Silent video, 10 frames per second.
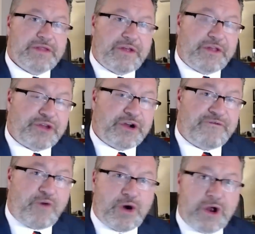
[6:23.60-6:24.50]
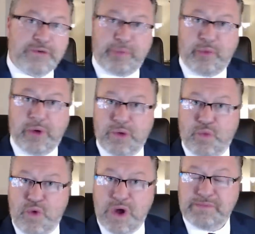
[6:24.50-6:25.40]
that the
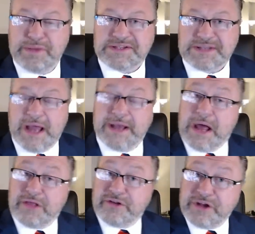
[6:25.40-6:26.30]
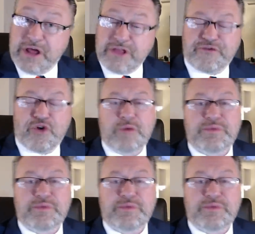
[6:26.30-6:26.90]
3400.1 be signed. Now there's another form,